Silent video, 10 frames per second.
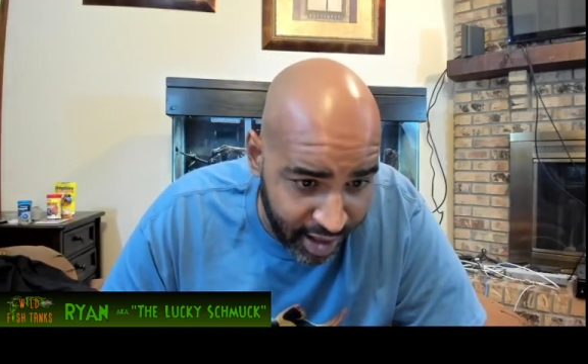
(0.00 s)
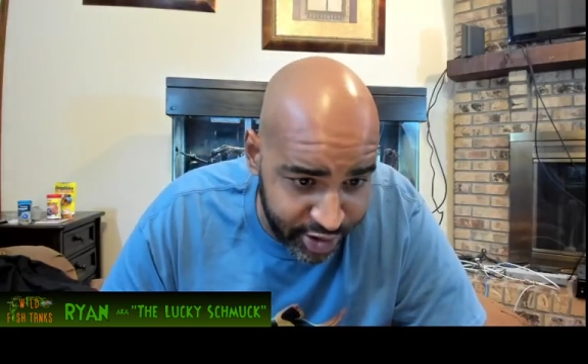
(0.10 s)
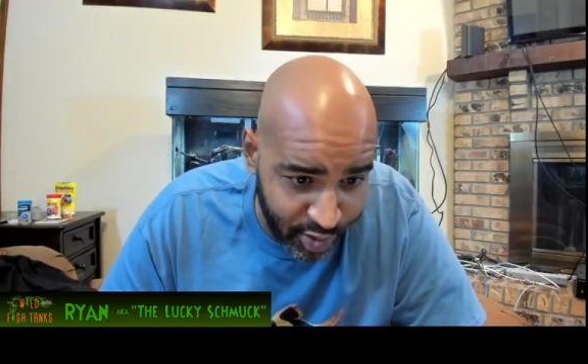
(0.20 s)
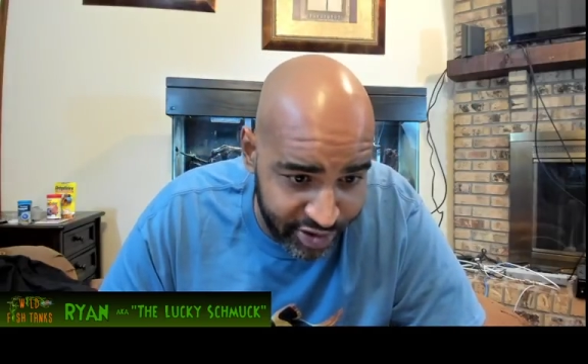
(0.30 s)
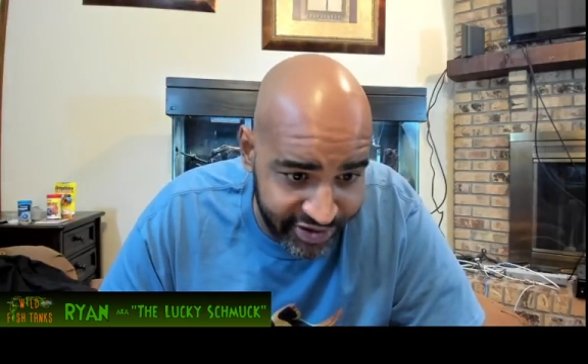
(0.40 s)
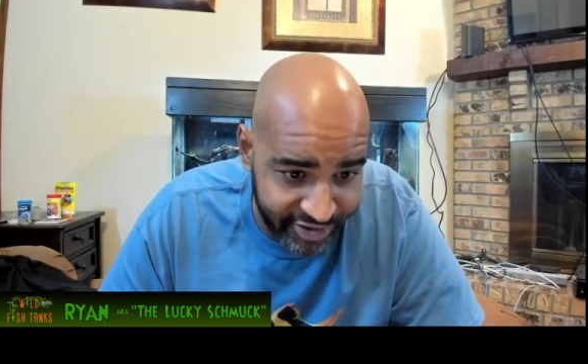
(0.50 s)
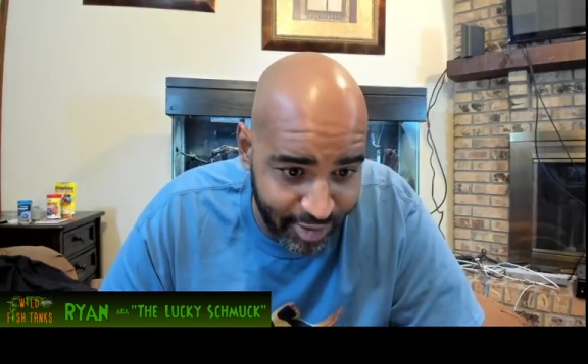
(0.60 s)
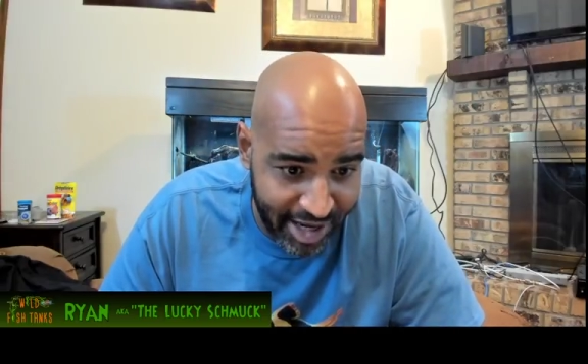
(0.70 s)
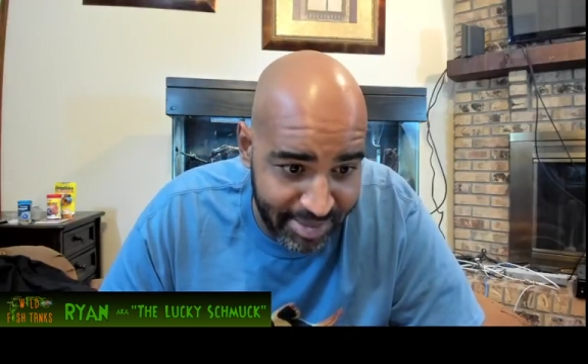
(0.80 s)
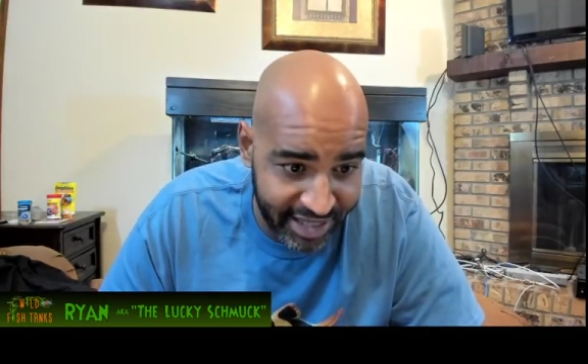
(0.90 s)
George says you
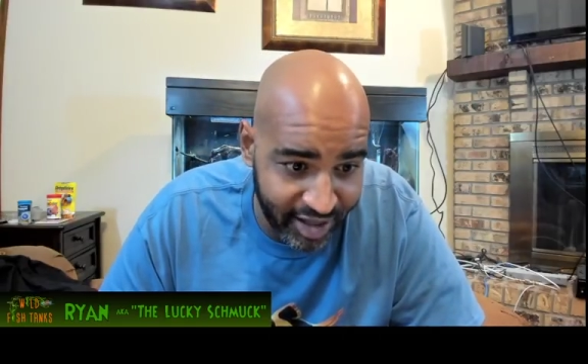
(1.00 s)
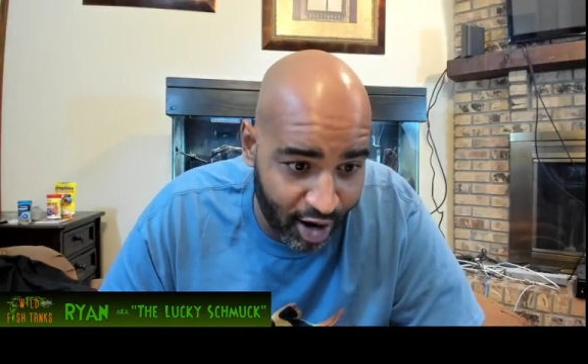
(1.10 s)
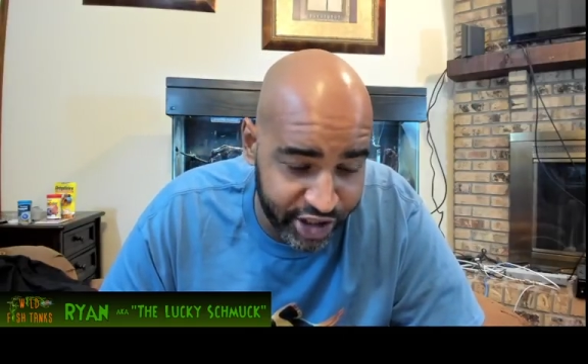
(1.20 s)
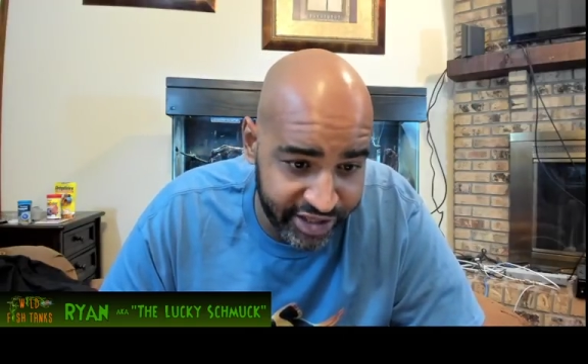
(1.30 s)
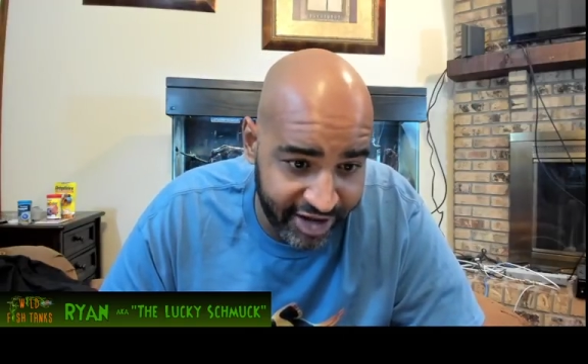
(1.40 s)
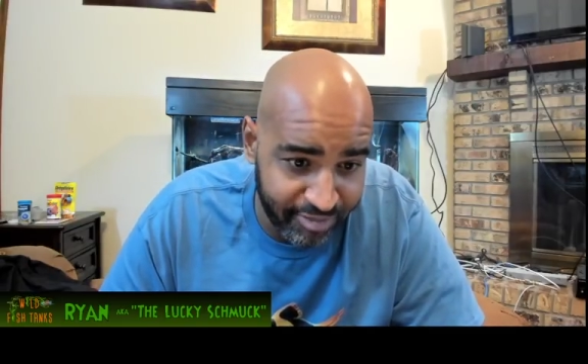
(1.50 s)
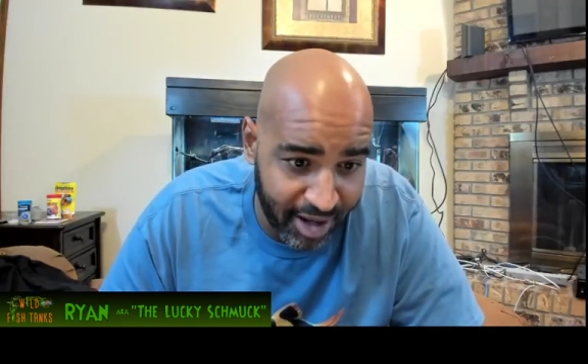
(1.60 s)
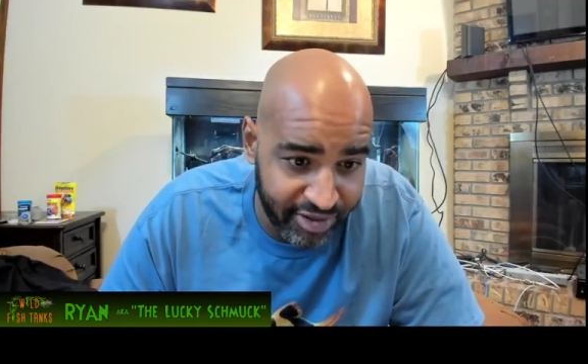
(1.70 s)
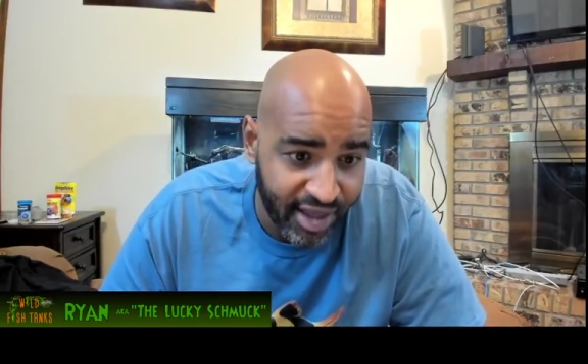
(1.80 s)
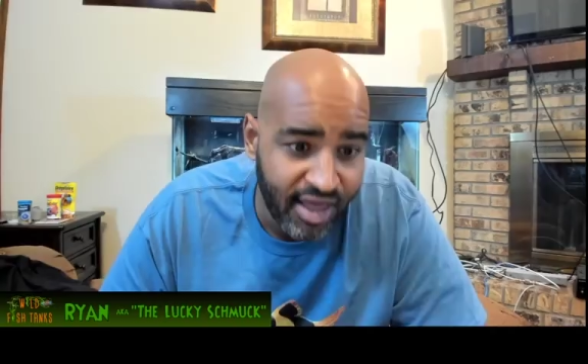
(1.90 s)
better be at the auction next
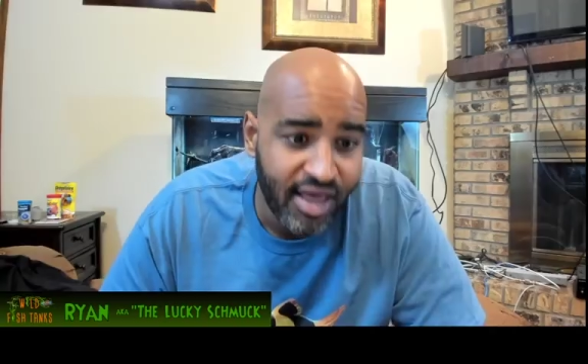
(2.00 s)
month.